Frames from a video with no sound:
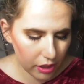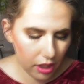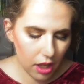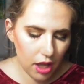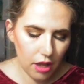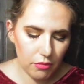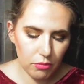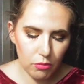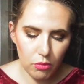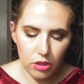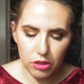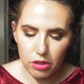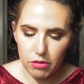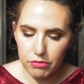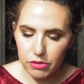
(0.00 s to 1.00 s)
have
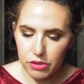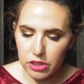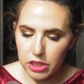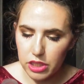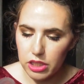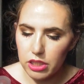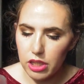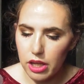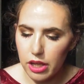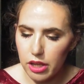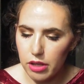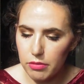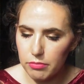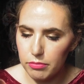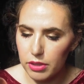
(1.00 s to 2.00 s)
one of the
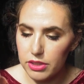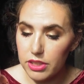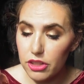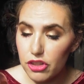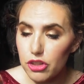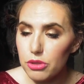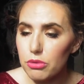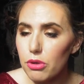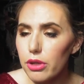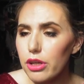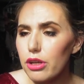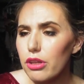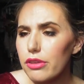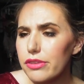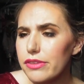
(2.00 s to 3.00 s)
tissue
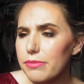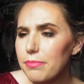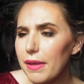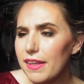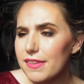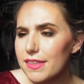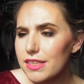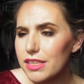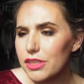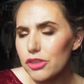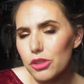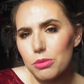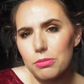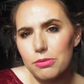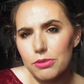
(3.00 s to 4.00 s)
oil. This is basically a
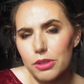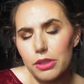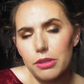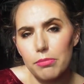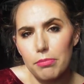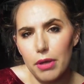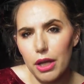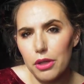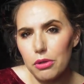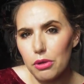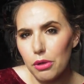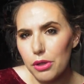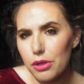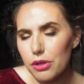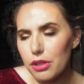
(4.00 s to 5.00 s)
dupe for bio
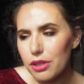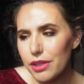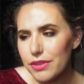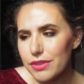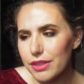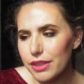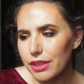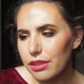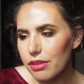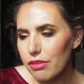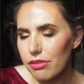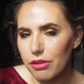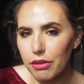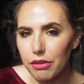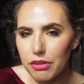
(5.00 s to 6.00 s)
oil. It's like
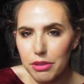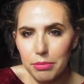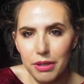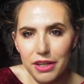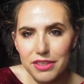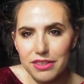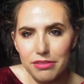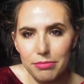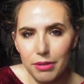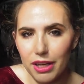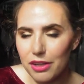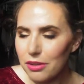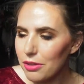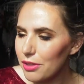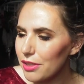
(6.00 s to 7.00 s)
1/3 of the price of
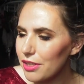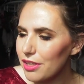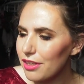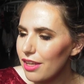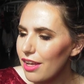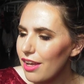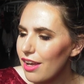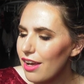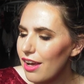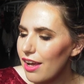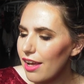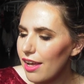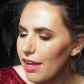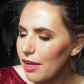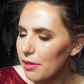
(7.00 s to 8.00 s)
bio oil.
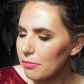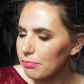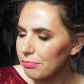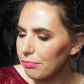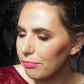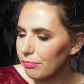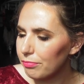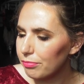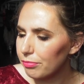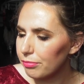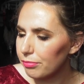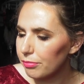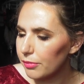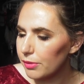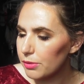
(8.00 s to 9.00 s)
So
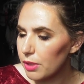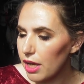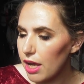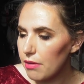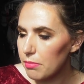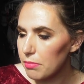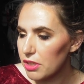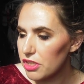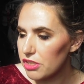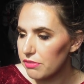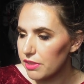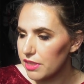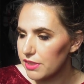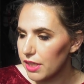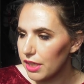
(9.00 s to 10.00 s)
I have a bunch of
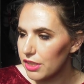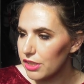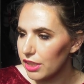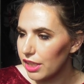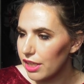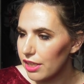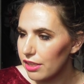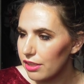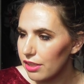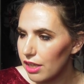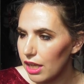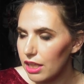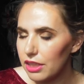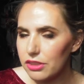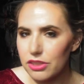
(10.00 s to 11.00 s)
these actually.
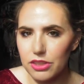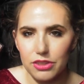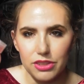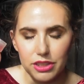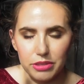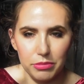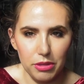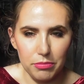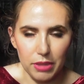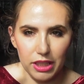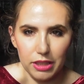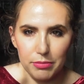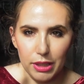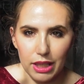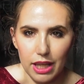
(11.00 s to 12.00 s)
I like to use them on
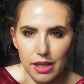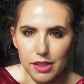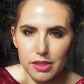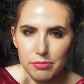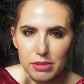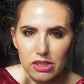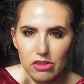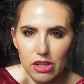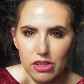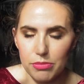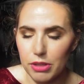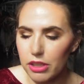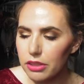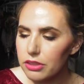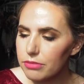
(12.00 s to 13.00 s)
like my legs and my stretch
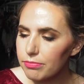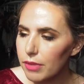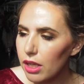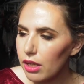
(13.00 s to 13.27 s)
marks.